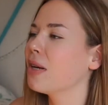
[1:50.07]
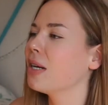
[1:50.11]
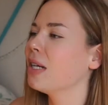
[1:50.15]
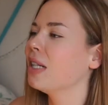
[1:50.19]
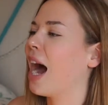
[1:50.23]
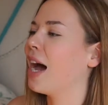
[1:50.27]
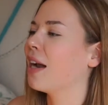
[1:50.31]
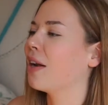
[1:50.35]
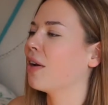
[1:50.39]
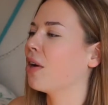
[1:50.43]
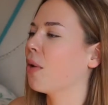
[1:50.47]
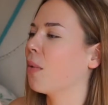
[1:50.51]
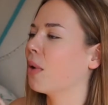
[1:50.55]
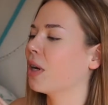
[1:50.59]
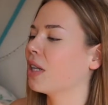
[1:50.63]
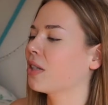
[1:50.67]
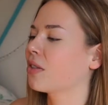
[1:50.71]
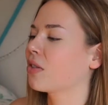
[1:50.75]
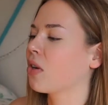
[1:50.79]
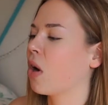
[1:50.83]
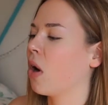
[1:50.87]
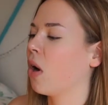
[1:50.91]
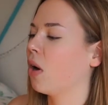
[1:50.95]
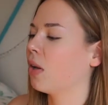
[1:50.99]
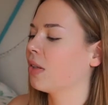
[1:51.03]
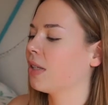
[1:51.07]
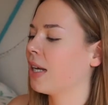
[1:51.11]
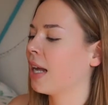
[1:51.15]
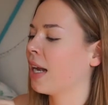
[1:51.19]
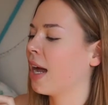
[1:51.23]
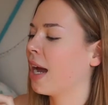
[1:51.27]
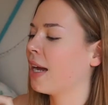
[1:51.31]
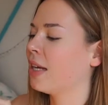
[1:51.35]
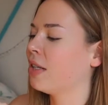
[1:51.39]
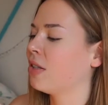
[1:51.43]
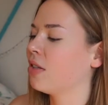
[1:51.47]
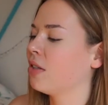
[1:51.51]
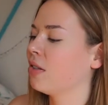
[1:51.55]
I don't know what it's called, and
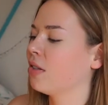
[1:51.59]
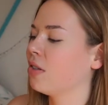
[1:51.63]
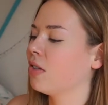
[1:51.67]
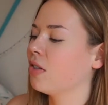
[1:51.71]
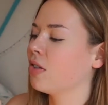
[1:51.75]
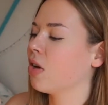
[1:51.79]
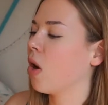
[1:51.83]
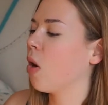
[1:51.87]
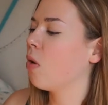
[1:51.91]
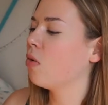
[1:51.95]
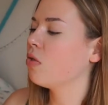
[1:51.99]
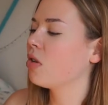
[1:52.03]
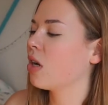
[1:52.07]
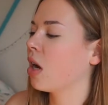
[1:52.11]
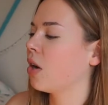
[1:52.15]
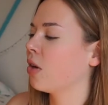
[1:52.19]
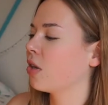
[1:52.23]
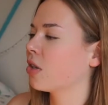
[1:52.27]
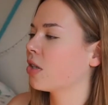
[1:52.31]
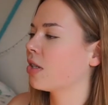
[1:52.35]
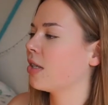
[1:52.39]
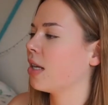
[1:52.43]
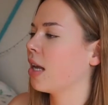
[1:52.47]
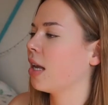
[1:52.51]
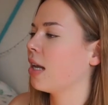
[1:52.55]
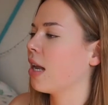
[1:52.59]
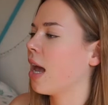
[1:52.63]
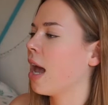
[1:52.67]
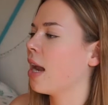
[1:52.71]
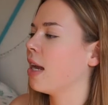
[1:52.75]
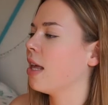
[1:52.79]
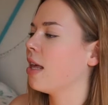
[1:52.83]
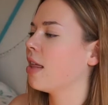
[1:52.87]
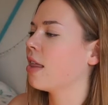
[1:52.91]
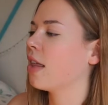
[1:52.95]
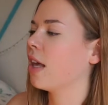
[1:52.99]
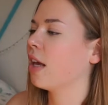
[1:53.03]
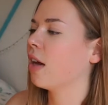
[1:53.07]
I don't understand
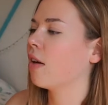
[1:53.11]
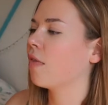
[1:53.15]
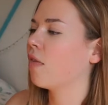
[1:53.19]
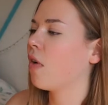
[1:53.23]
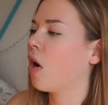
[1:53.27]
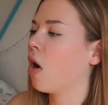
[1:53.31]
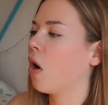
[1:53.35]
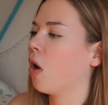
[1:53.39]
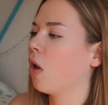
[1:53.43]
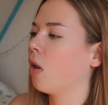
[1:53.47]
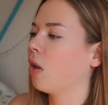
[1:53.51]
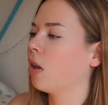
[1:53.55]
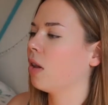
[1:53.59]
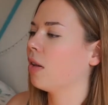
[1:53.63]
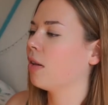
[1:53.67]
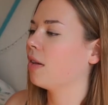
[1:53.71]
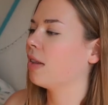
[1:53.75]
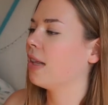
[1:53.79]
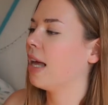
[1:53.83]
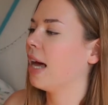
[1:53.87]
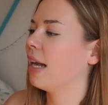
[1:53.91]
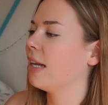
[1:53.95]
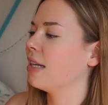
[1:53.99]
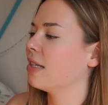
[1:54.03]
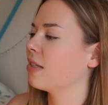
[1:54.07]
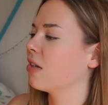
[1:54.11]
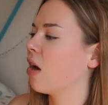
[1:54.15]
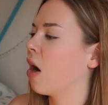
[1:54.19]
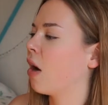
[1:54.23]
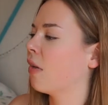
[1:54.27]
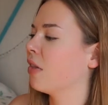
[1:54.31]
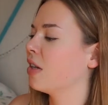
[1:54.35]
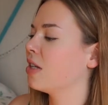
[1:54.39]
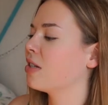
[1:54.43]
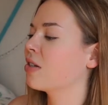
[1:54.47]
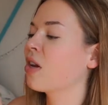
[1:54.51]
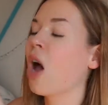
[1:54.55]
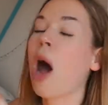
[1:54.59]
anything of all that is on
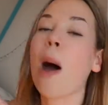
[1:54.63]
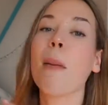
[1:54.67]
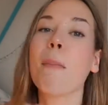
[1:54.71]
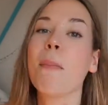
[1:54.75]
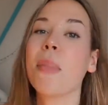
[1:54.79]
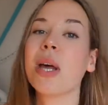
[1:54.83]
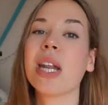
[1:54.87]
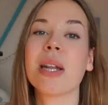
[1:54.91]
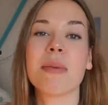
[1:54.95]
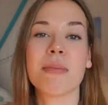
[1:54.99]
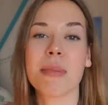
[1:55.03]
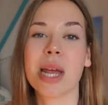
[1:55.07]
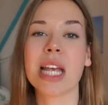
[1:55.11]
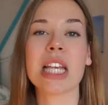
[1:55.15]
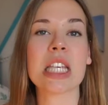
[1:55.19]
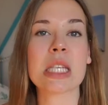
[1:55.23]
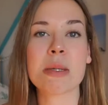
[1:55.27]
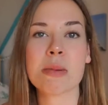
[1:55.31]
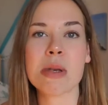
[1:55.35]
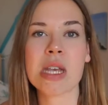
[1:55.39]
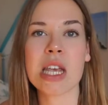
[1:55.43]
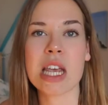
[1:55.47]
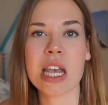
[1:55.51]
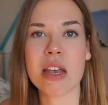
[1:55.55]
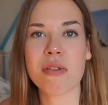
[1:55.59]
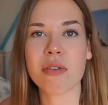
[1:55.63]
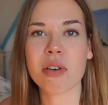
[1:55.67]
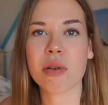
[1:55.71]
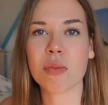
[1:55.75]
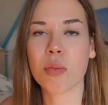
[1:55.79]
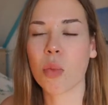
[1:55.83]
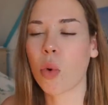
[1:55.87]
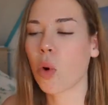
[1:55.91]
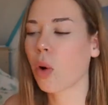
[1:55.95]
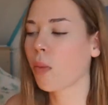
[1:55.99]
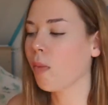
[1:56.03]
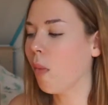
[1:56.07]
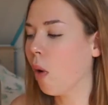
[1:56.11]
this cup, but it makes me even
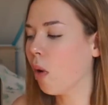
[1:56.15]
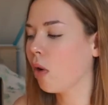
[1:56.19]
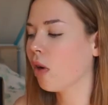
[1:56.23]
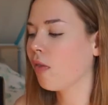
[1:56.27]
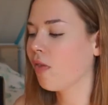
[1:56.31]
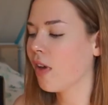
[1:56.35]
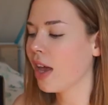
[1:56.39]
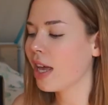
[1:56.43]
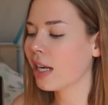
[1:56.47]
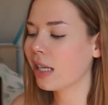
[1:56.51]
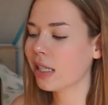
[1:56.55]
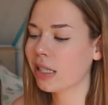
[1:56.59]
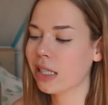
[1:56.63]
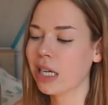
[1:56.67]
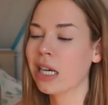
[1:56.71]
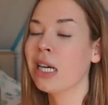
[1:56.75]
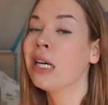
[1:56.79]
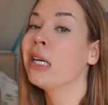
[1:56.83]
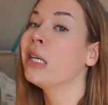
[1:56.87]
more motivated